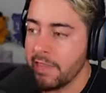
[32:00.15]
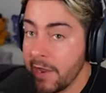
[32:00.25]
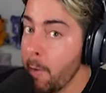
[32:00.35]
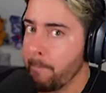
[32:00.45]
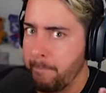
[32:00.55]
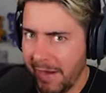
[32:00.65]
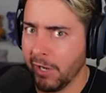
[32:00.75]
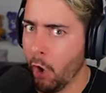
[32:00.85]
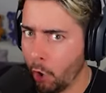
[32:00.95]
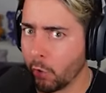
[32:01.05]
they're
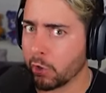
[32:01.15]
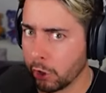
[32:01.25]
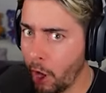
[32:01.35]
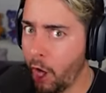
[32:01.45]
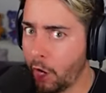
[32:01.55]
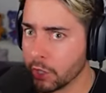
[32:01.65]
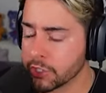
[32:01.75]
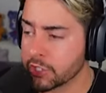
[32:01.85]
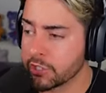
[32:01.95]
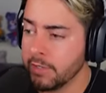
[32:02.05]
big old
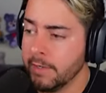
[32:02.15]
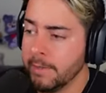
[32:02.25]
claws.